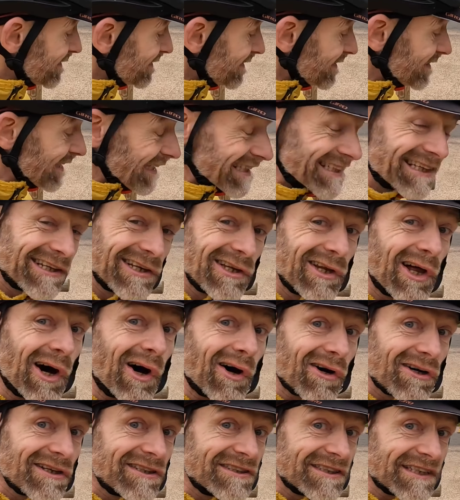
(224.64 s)
to take a
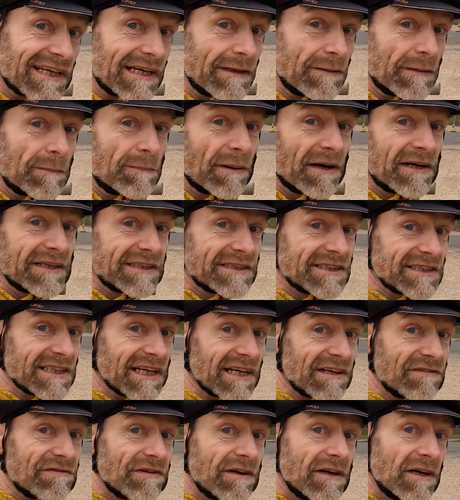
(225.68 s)
lock to keep your bike
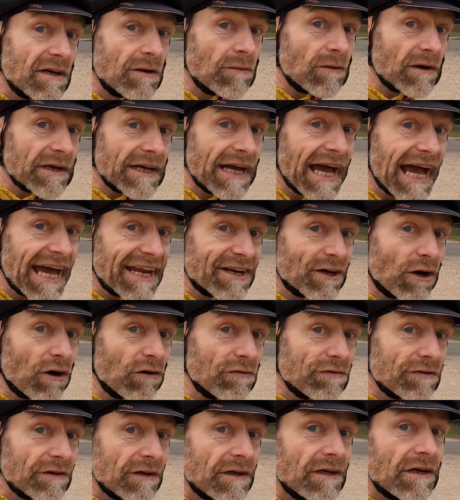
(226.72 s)
safe while you head
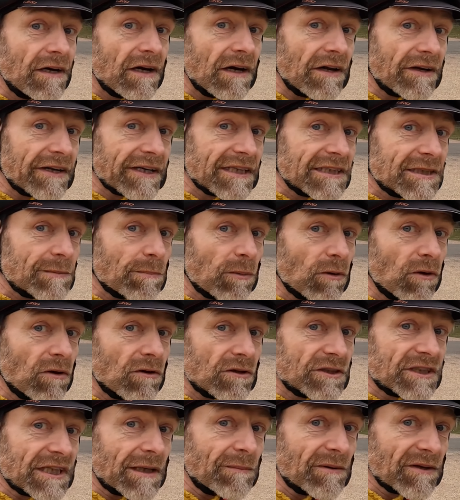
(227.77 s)
off and
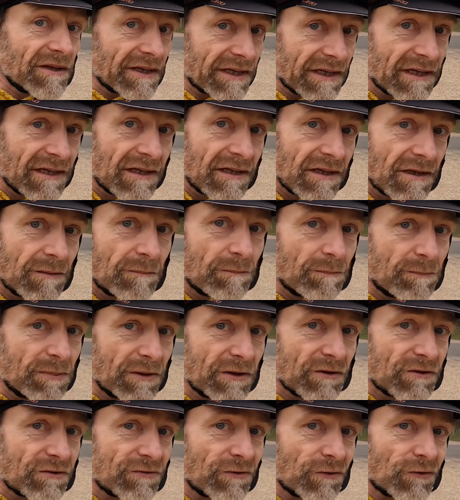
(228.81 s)
explore some of the
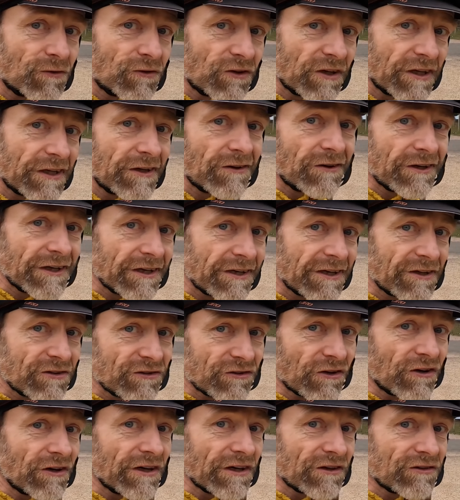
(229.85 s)
beautiful scenery and
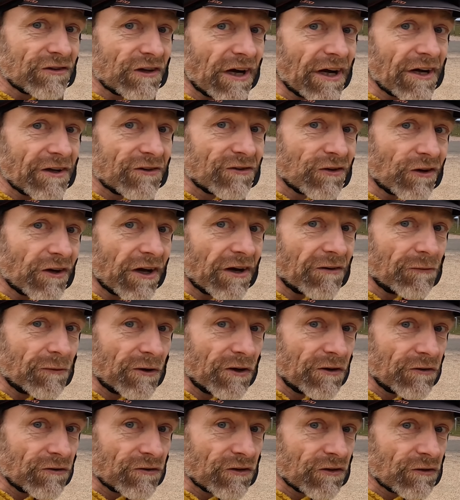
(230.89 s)
historic sites on our
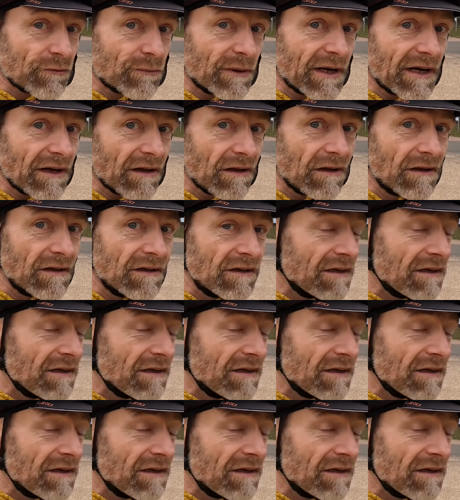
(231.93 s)
routes as well.